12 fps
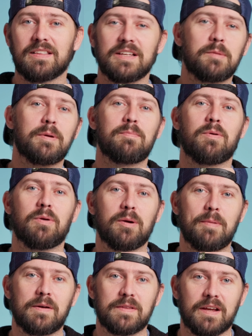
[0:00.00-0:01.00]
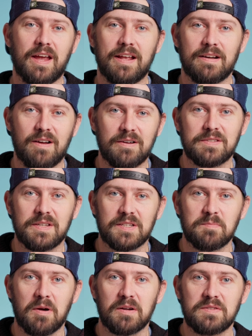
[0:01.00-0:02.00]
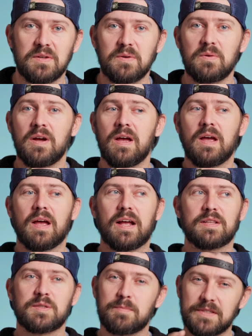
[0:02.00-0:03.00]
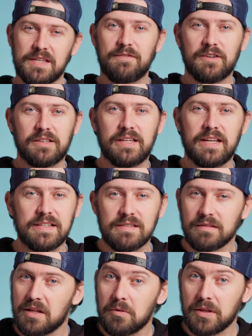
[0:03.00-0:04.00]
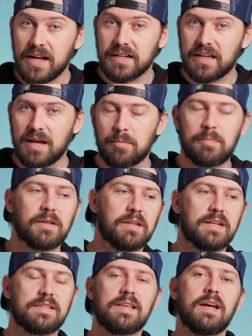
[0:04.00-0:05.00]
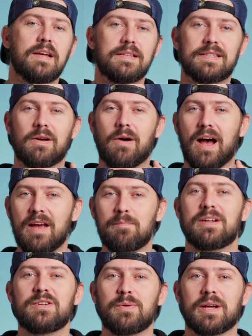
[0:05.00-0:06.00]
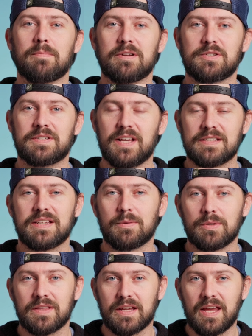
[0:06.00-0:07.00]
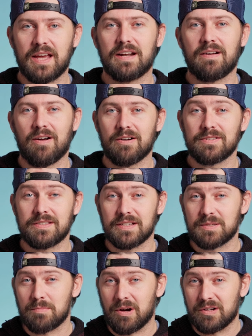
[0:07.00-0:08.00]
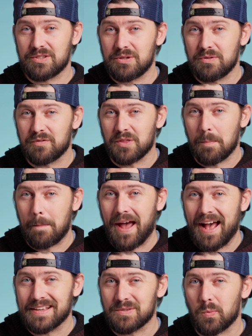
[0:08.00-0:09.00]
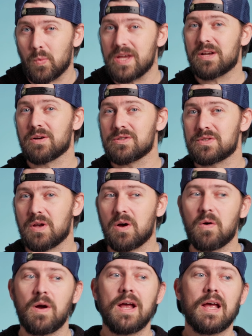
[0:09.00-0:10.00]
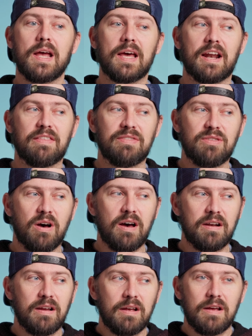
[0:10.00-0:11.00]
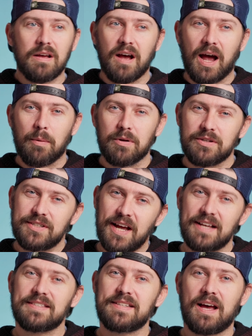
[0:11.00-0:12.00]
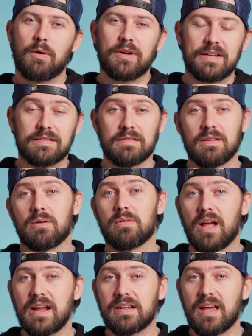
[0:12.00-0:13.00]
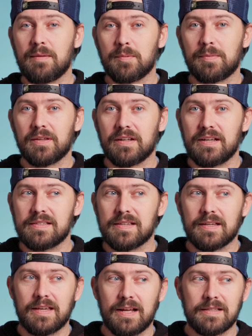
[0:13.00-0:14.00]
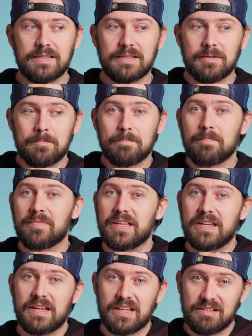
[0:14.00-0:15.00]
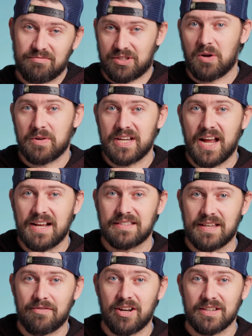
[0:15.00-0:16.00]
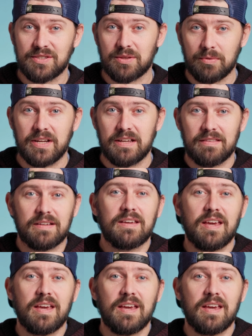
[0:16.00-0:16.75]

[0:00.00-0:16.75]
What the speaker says: a little bit more about the Canon R6 Mark II and specifically its low light capabilities. So I've been doing a bunch of testing with the Canon R6 Mark II for the past week or so, and I thought I would test out its low light capabilities against the Sony A7S III, the